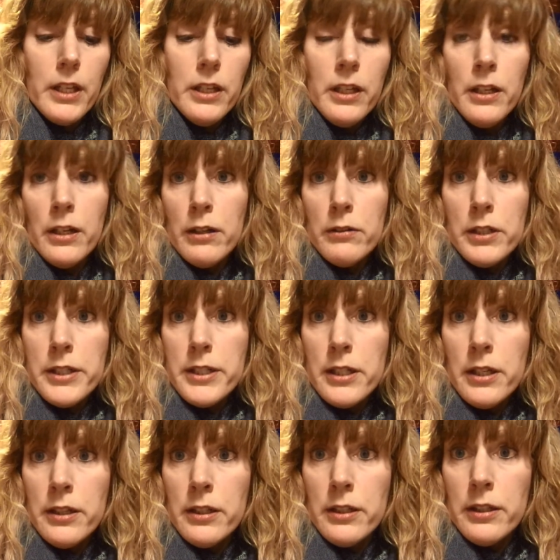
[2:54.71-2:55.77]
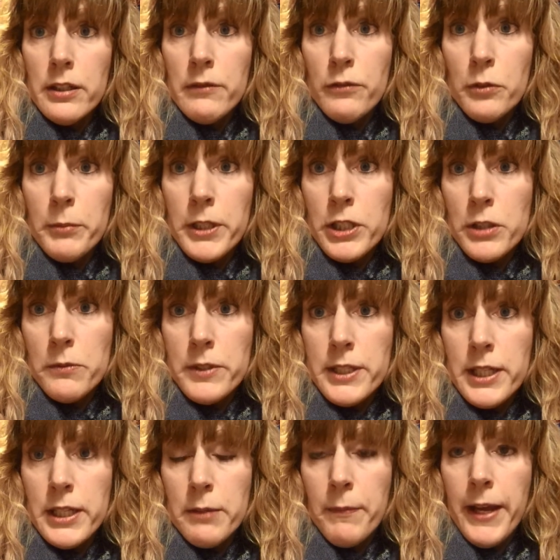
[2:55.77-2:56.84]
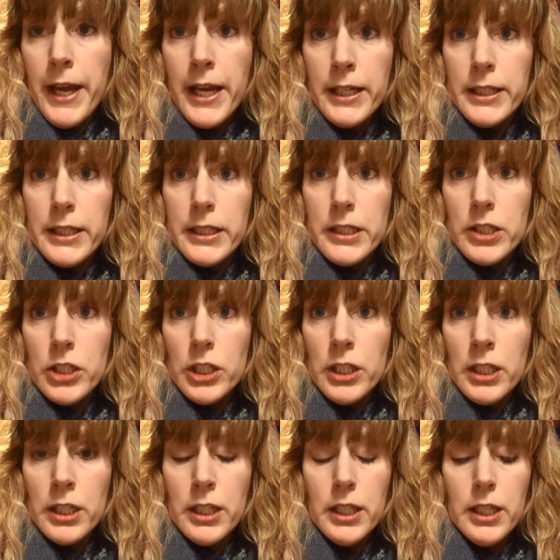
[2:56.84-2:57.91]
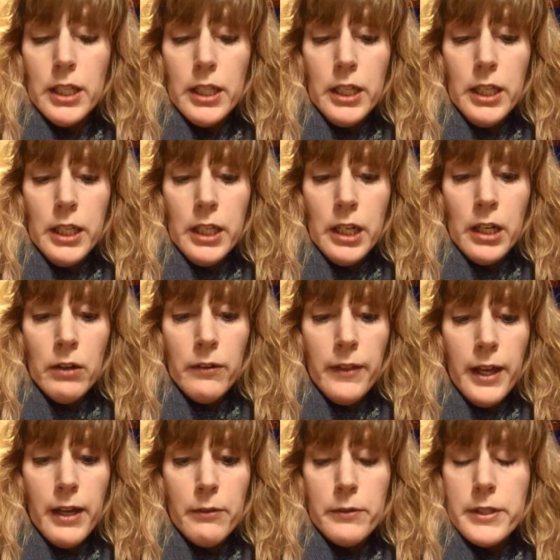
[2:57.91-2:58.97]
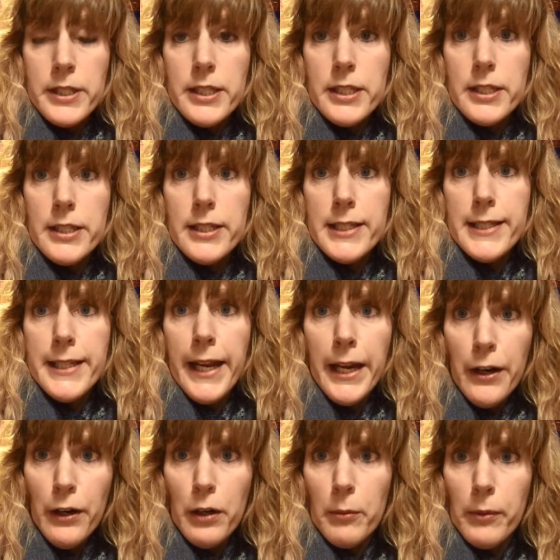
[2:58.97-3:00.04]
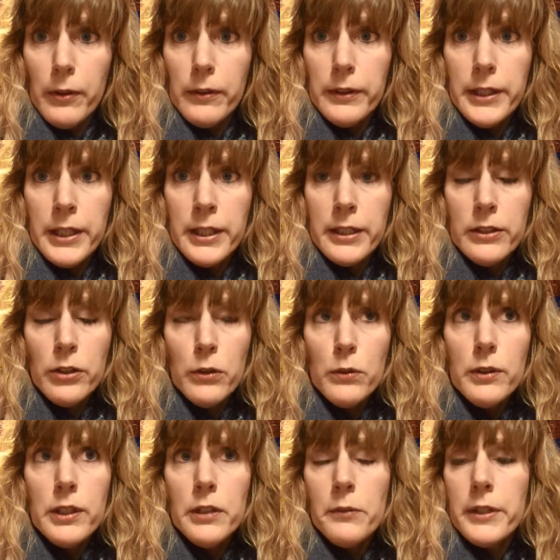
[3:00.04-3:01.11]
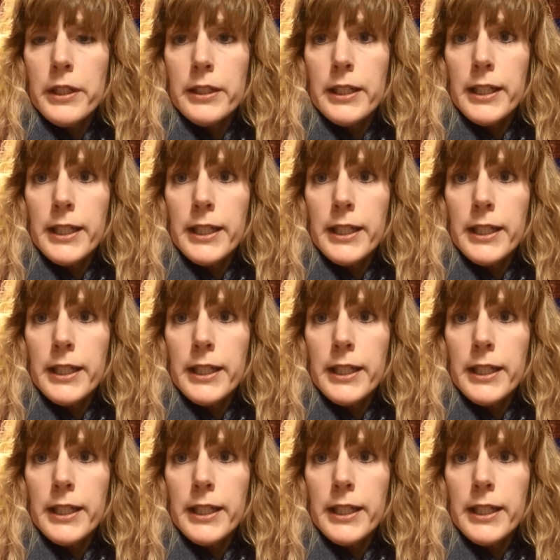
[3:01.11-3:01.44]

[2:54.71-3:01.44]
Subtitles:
you know, because all the information was on the package. And, you know, that was terrible. And it totally went